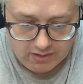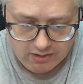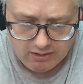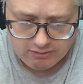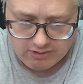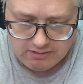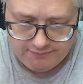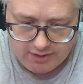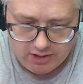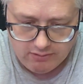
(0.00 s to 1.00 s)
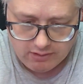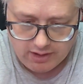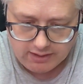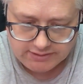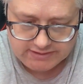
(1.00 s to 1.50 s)
I agree with you.
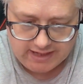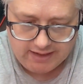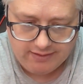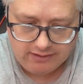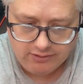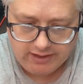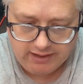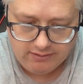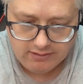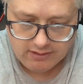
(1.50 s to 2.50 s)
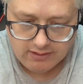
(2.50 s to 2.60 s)
I understand that looking